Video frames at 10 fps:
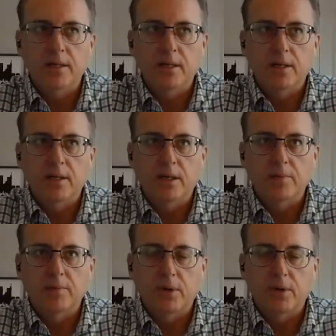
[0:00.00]
a
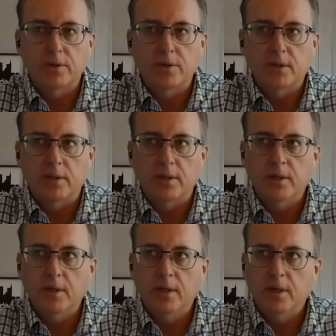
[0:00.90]
young person
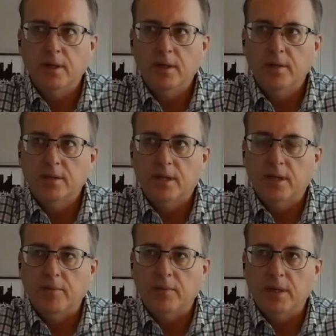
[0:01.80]

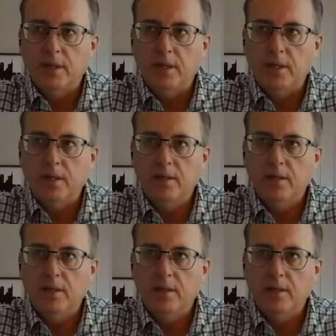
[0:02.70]
telling me